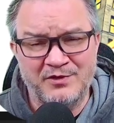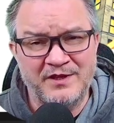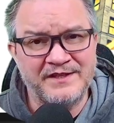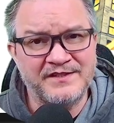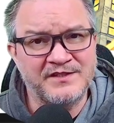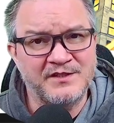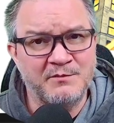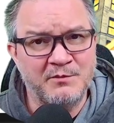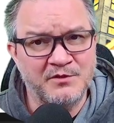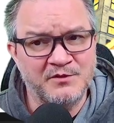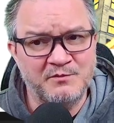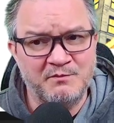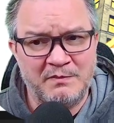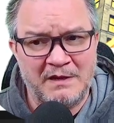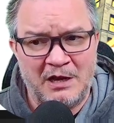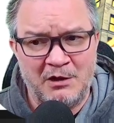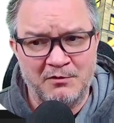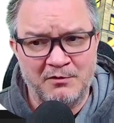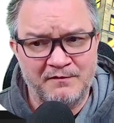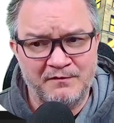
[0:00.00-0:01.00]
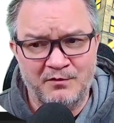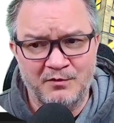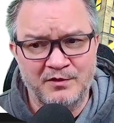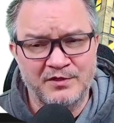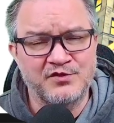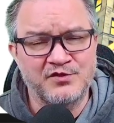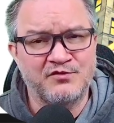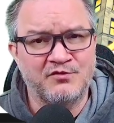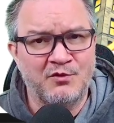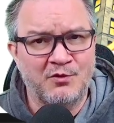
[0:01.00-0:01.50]
That's the most powerful
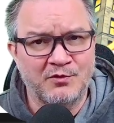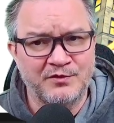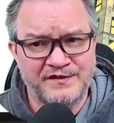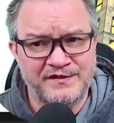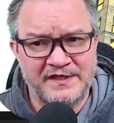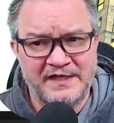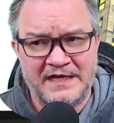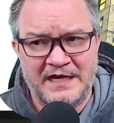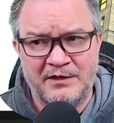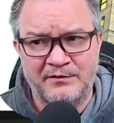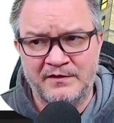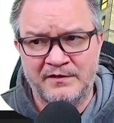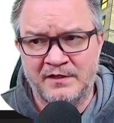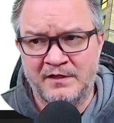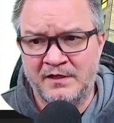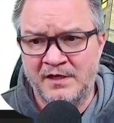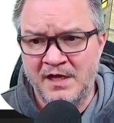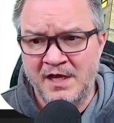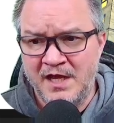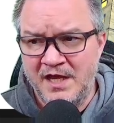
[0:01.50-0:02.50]
control set out there.